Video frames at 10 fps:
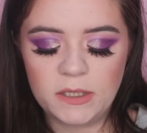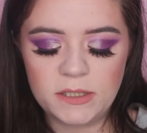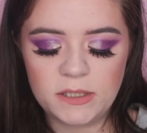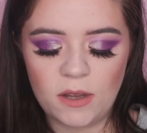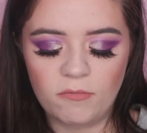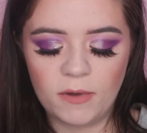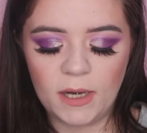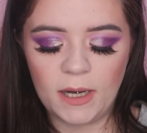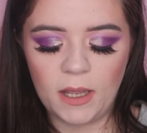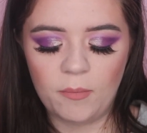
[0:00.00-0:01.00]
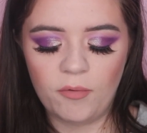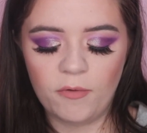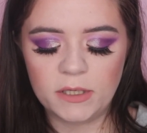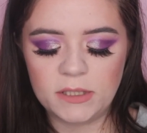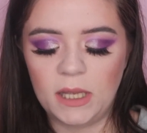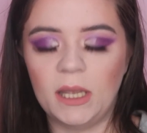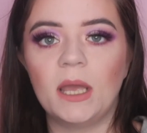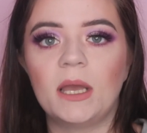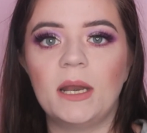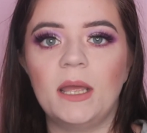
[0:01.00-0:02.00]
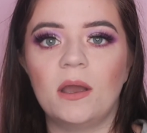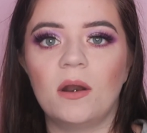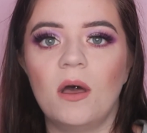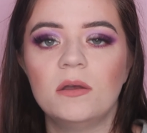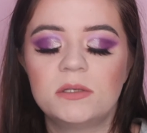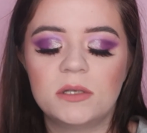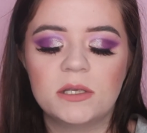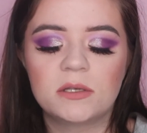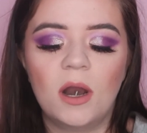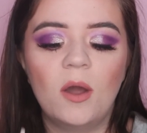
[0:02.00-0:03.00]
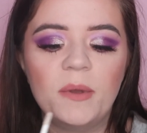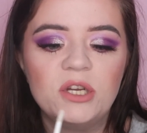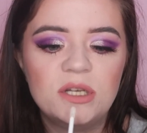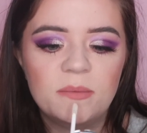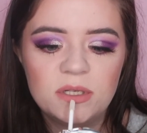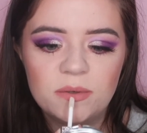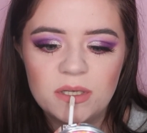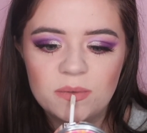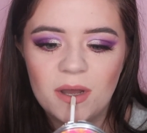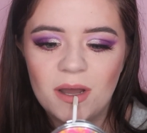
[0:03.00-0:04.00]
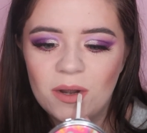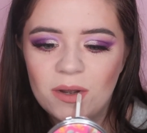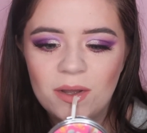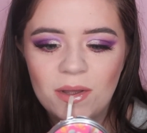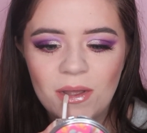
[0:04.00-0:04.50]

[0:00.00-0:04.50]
This is a really pretty clear gloss. It's got a little bit of shimmer to it as well.